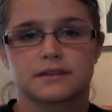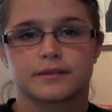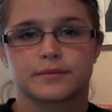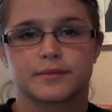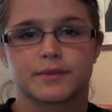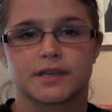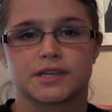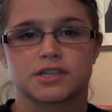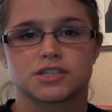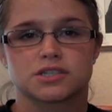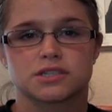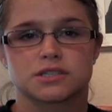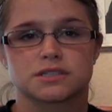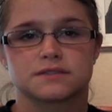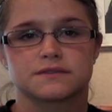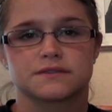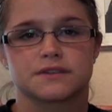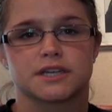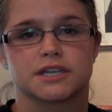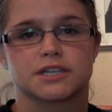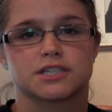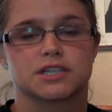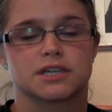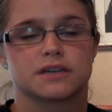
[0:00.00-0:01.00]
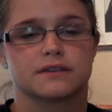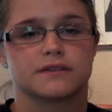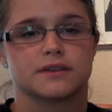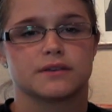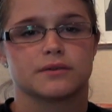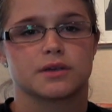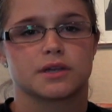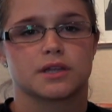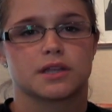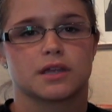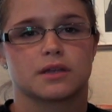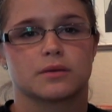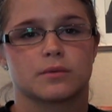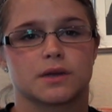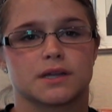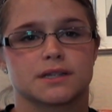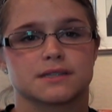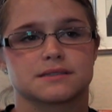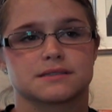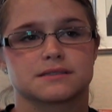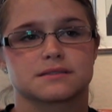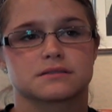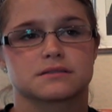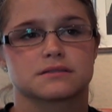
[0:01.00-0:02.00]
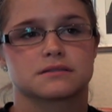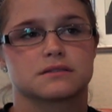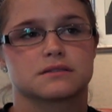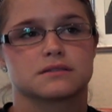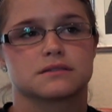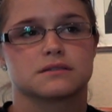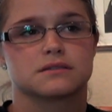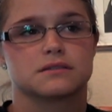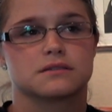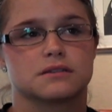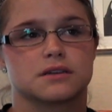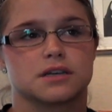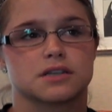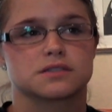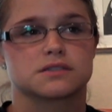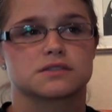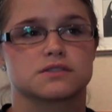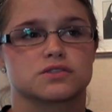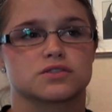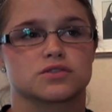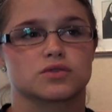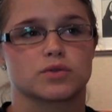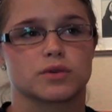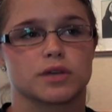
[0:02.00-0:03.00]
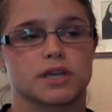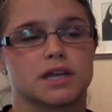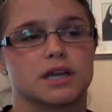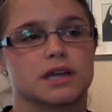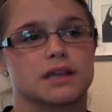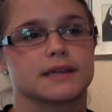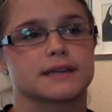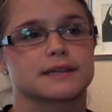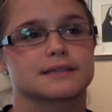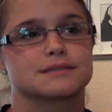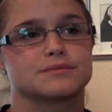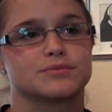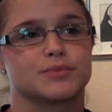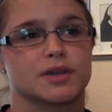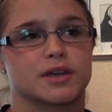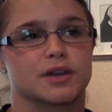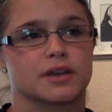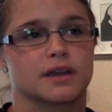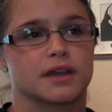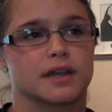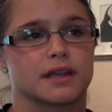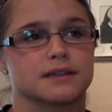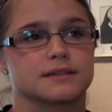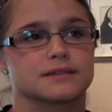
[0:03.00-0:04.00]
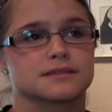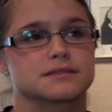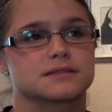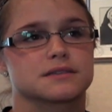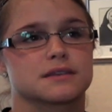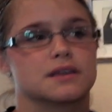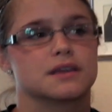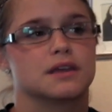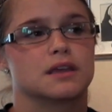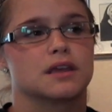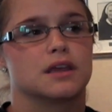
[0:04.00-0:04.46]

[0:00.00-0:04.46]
the patients for HIV really was a surreal experience